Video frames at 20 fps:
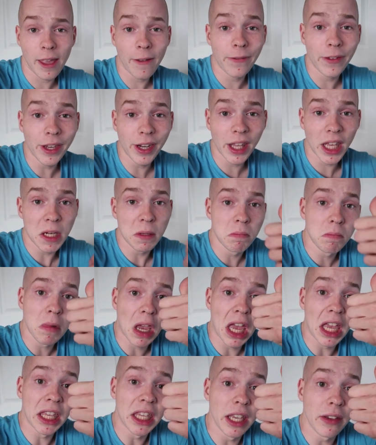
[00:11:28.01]
If you did,
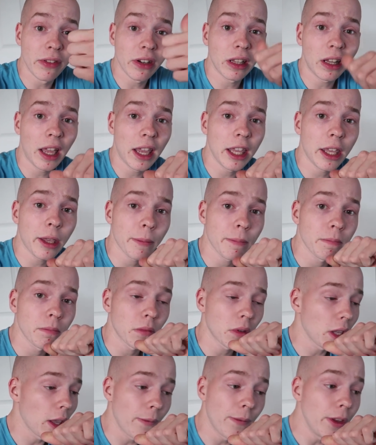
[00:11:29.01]
give it a like.
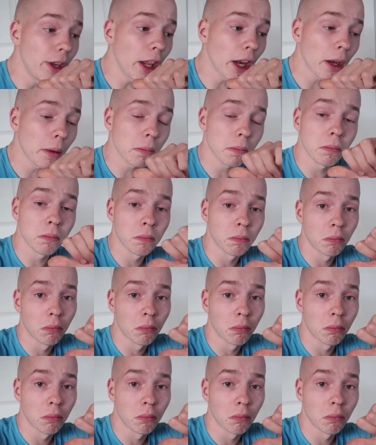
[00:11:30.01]
If you didn't,